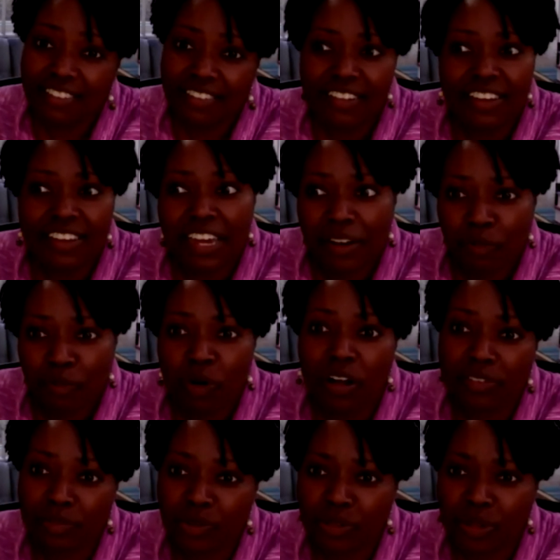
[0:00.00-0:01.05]
to kind of
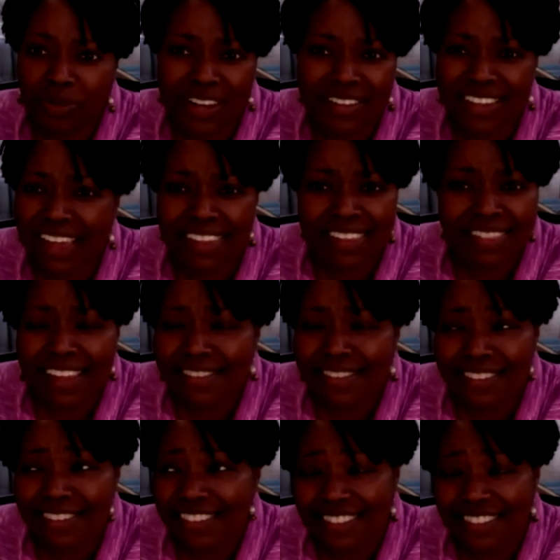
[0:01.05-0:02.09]
walk them through the process. I think
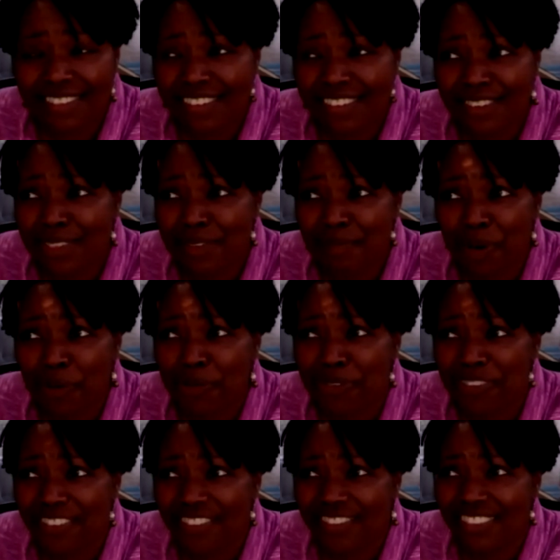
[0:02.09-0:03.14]
that's
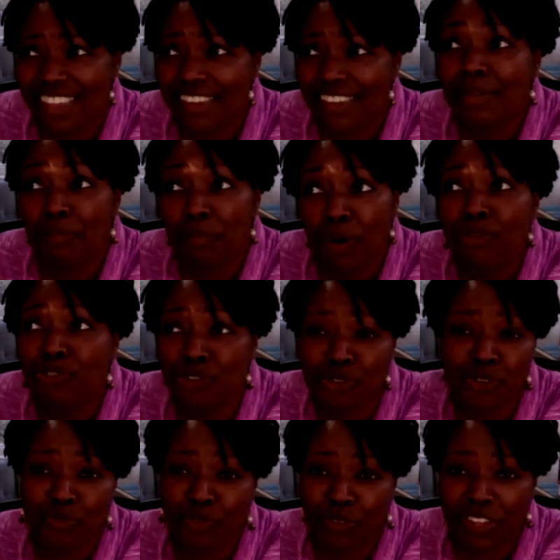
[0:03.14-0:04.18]
the most
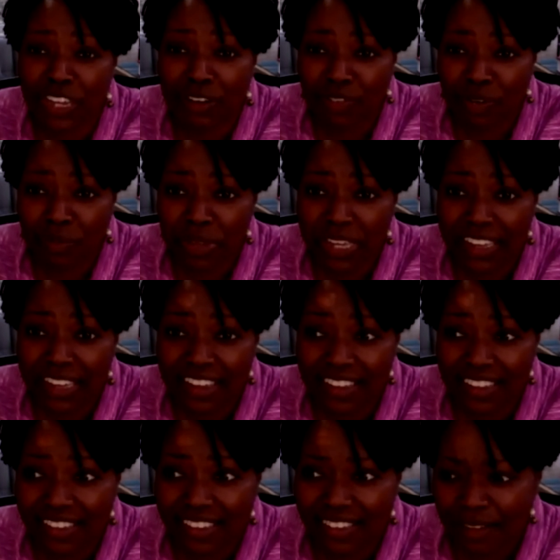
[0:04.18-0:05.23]
useful thing for me
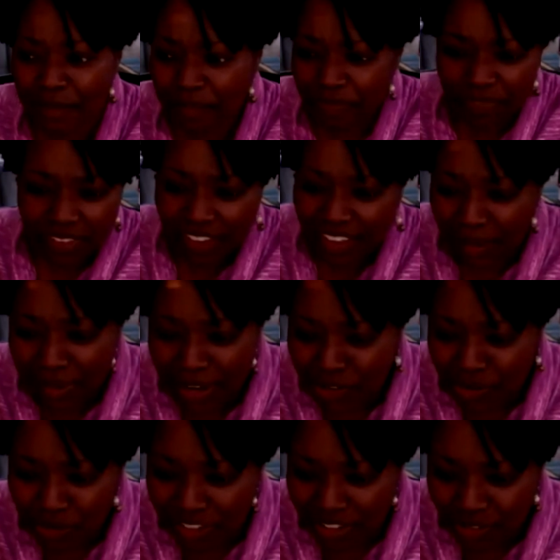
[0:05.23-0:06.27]
is, am I
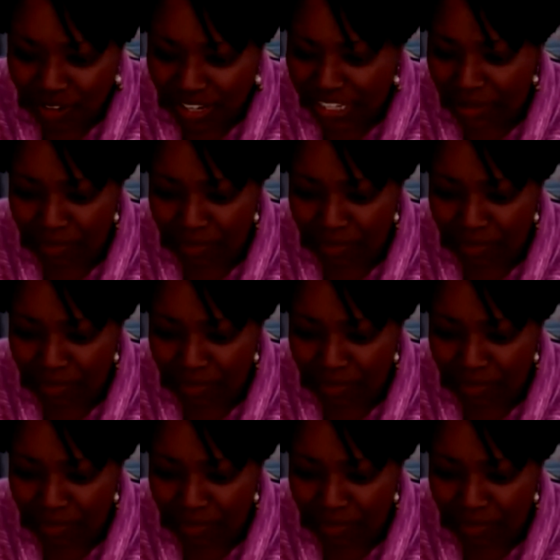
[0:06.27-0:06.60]
doing this right?